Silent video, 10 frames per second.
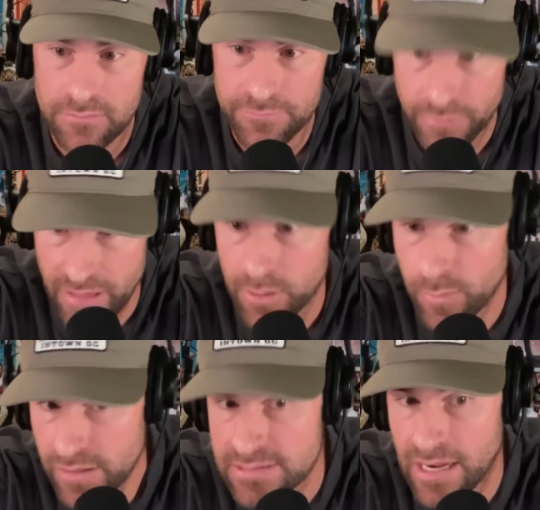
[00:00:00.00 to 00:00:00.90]
for that
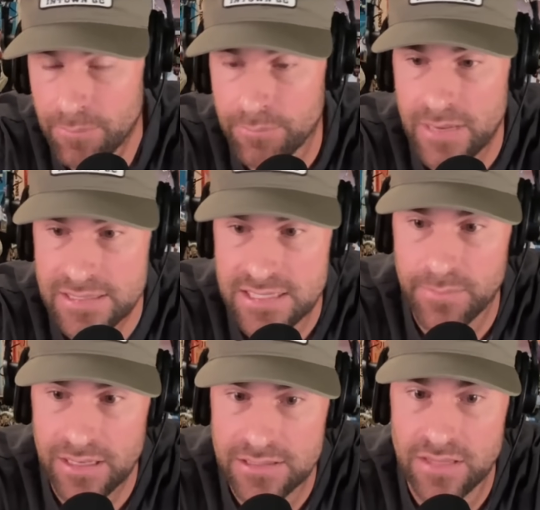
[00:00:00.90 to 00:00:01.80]
moment in time has
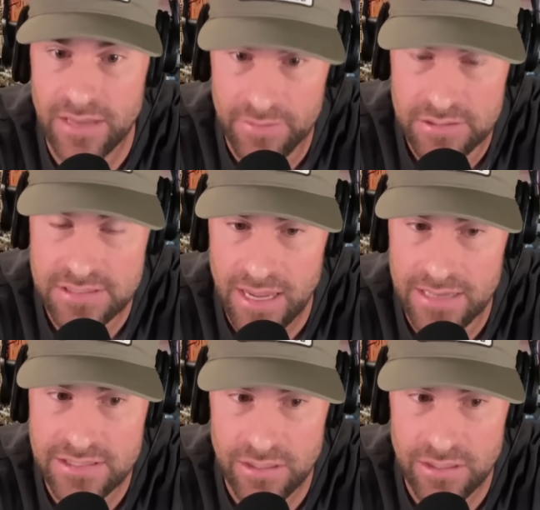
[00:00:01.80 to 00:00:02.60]
committed to the other side.